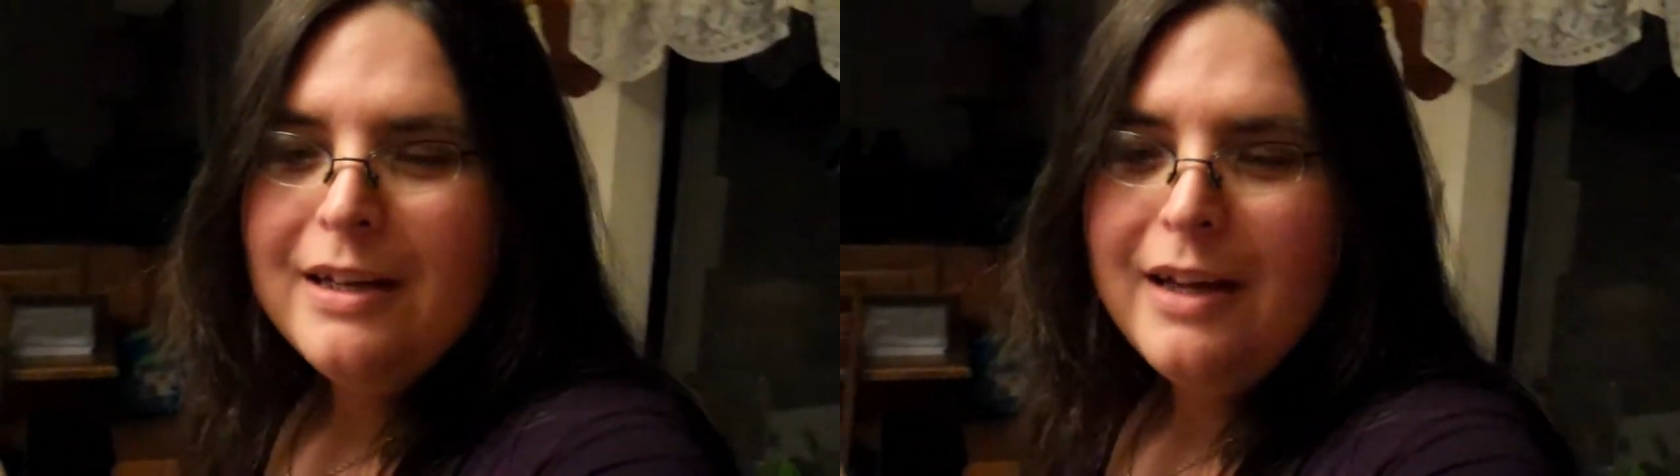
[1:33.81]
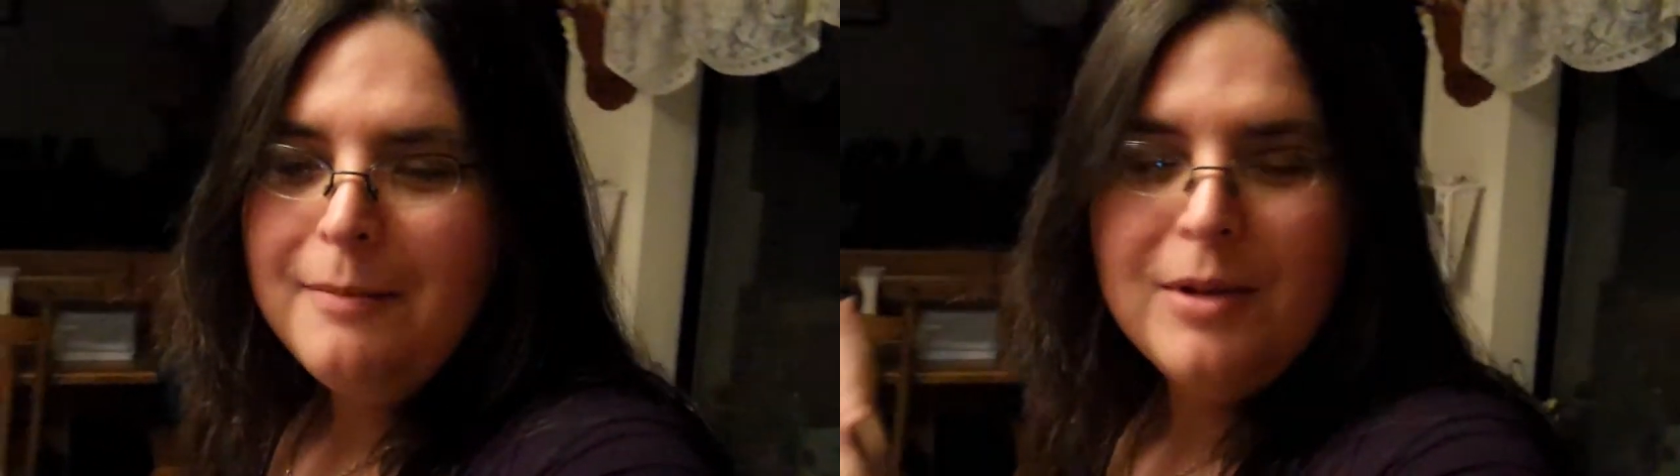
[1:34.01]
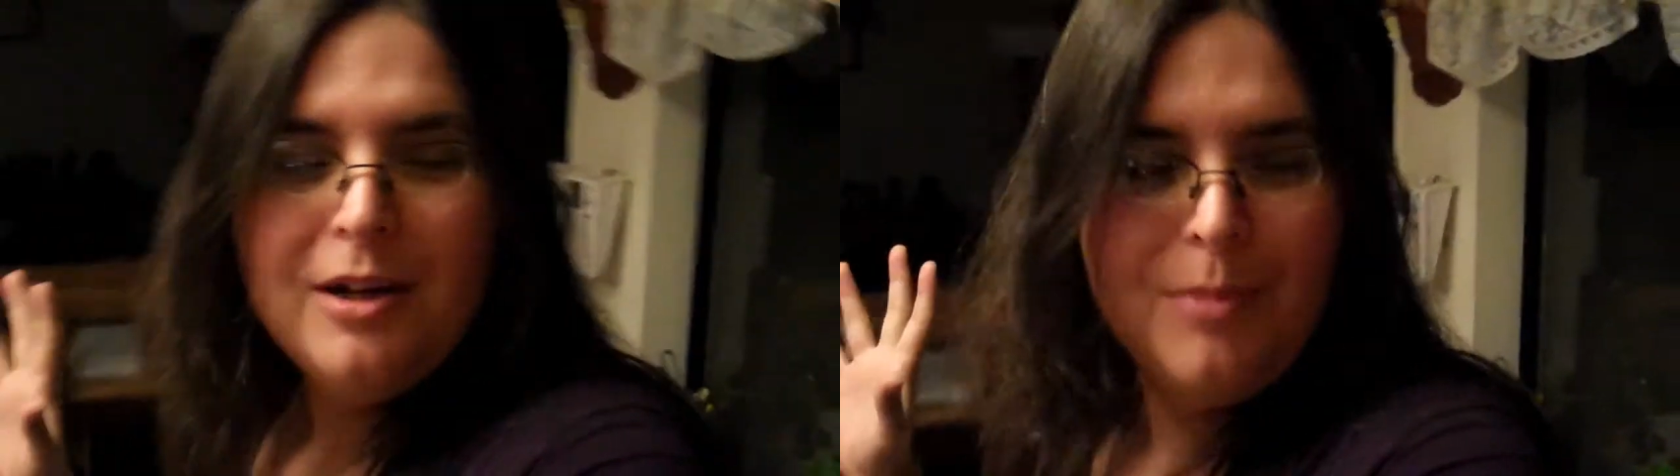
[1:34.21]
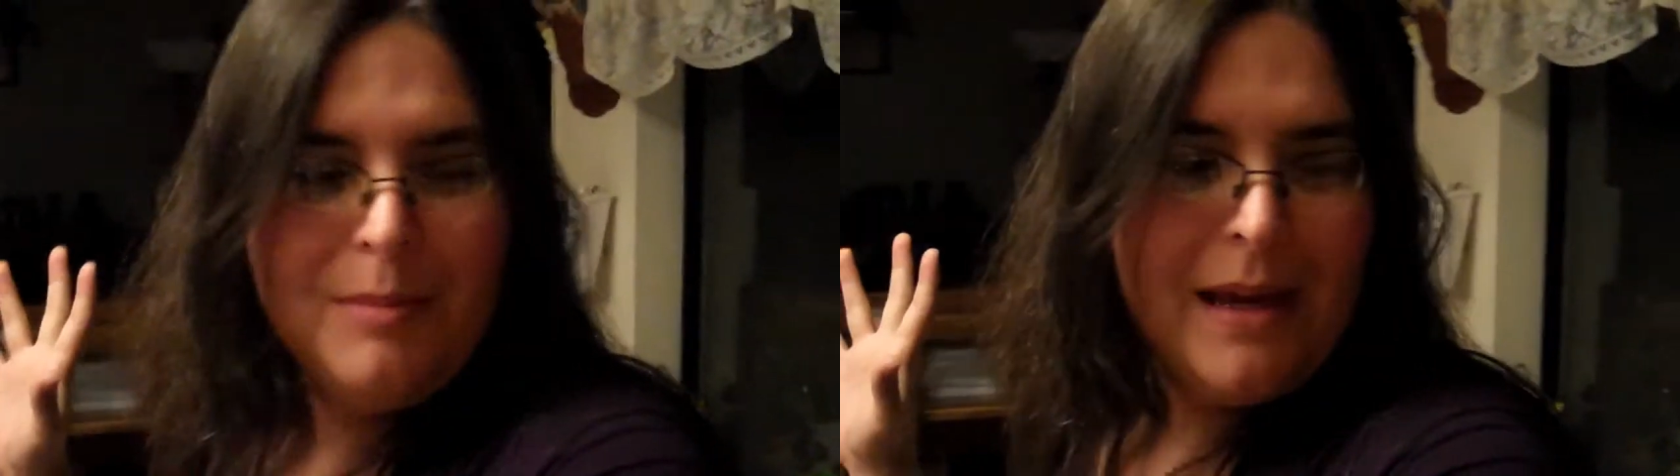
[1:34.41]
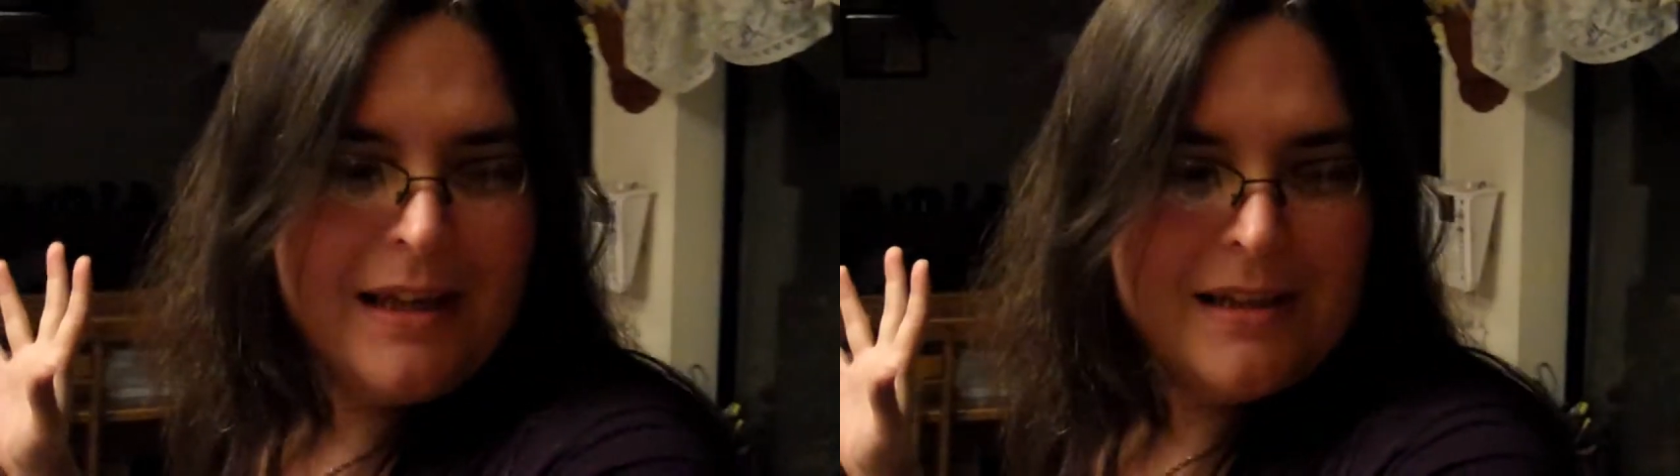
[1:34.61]
I'm gonna be
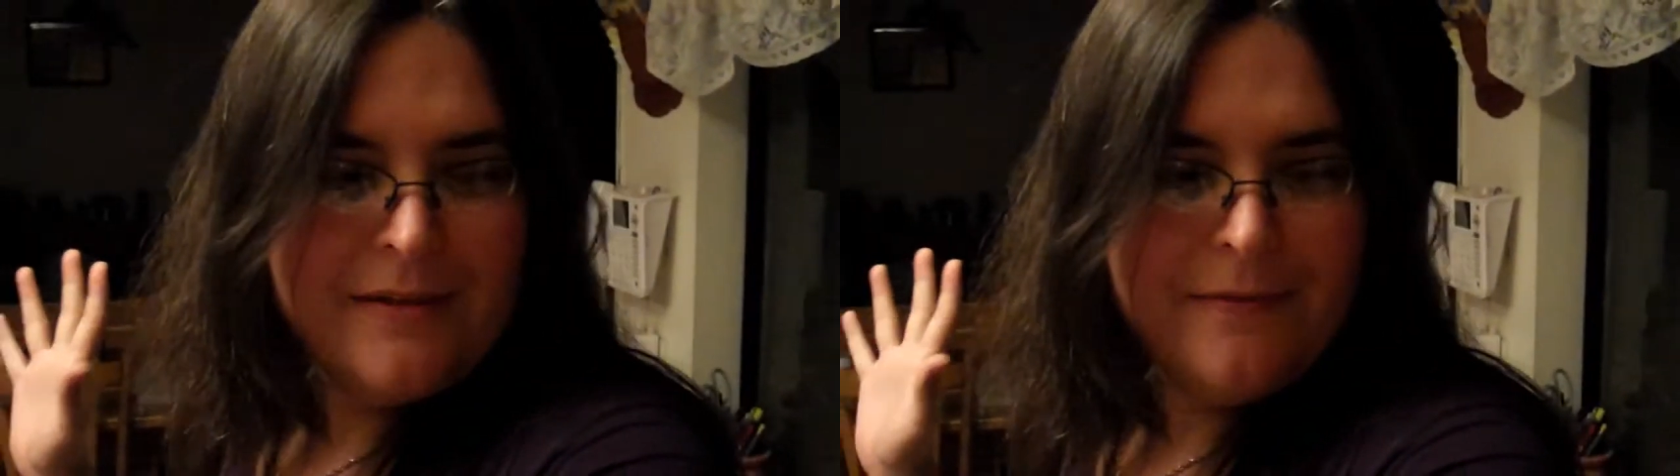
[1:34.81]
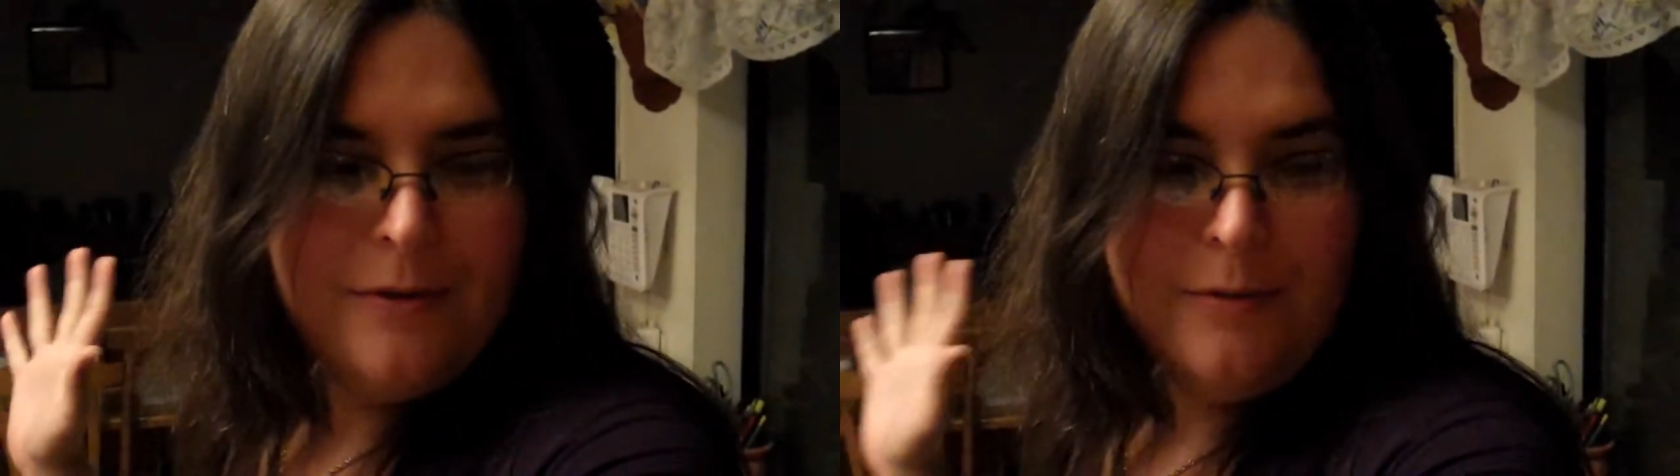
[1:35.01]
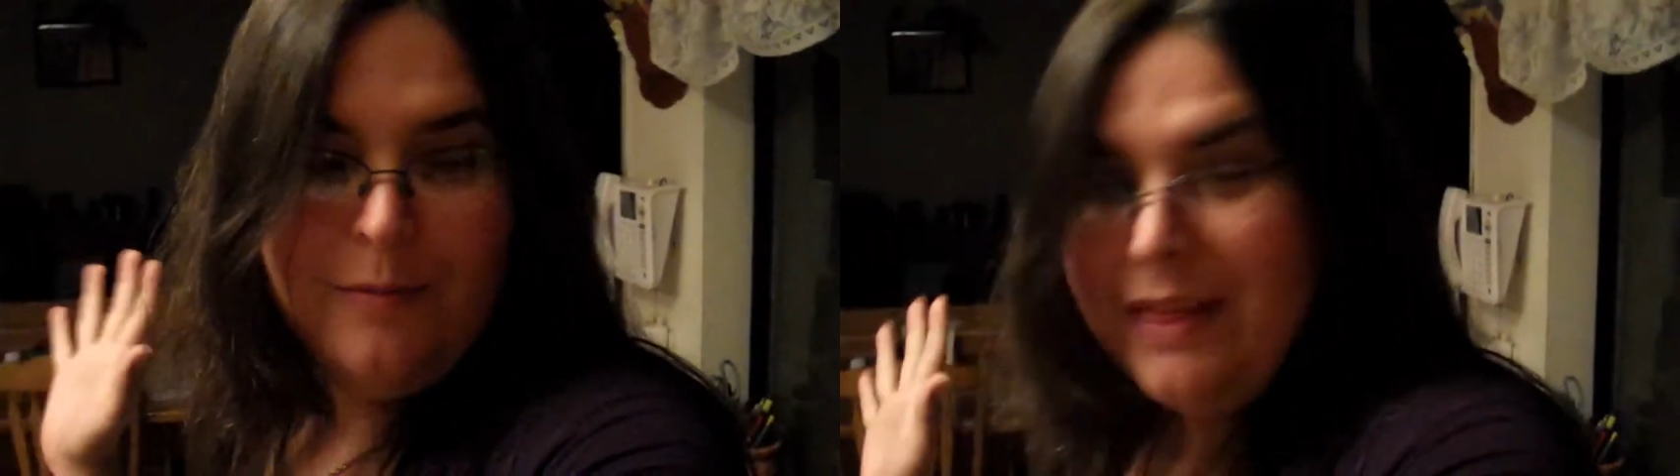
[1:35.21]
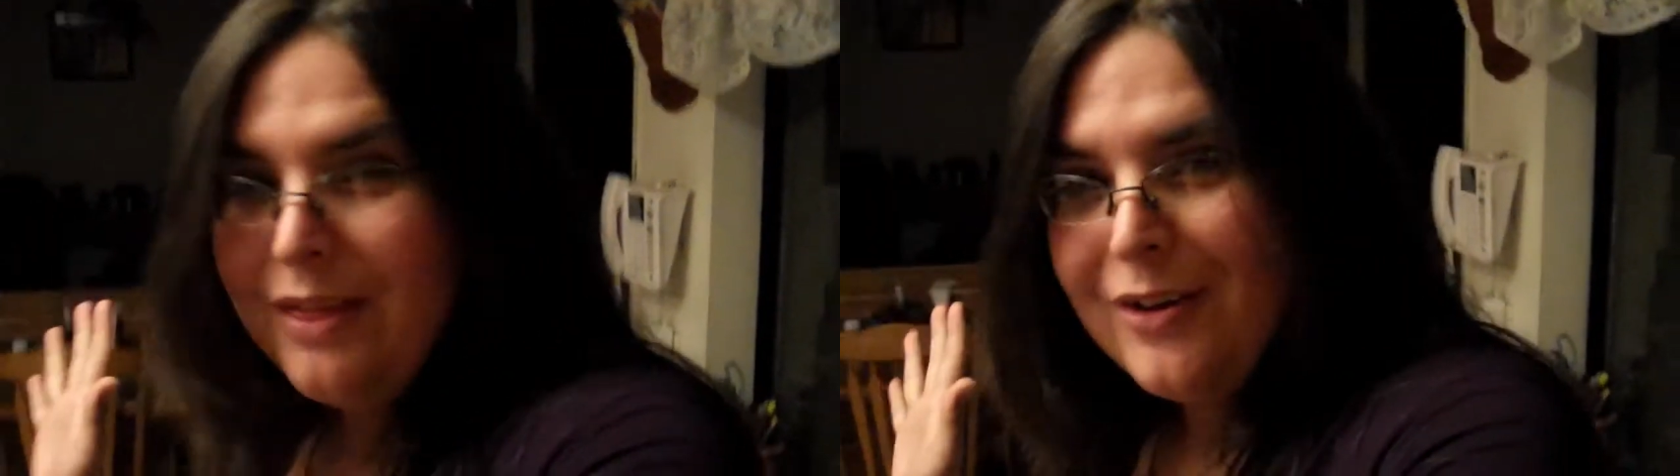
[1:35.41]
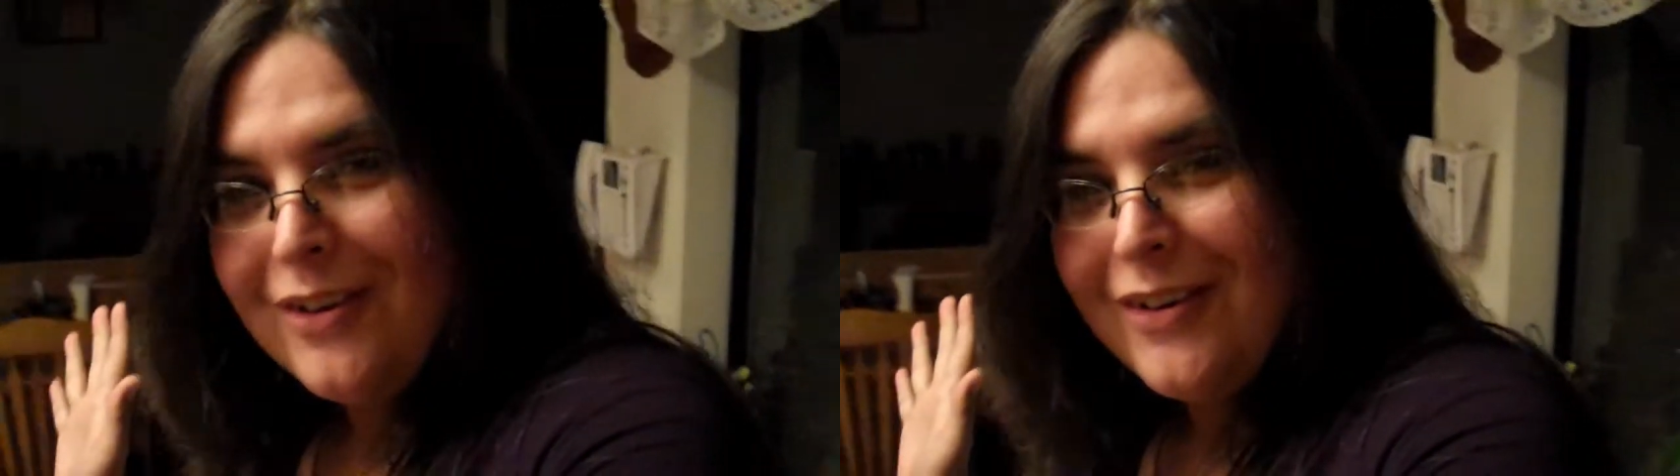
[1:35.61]
making some food with
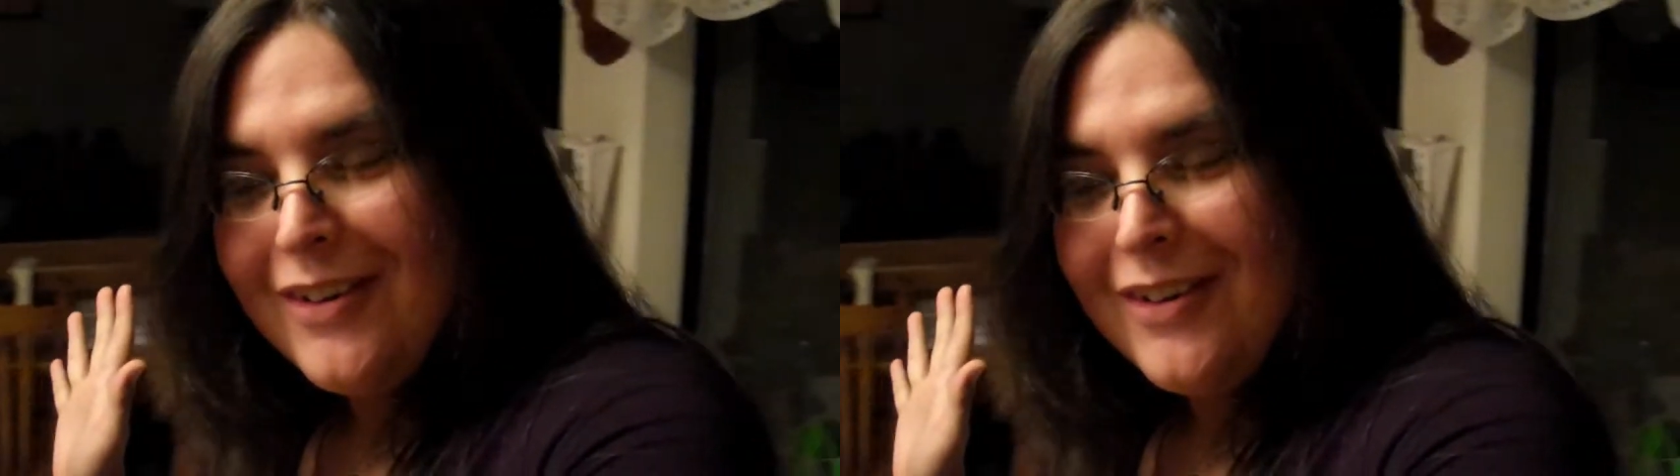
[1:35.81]
her,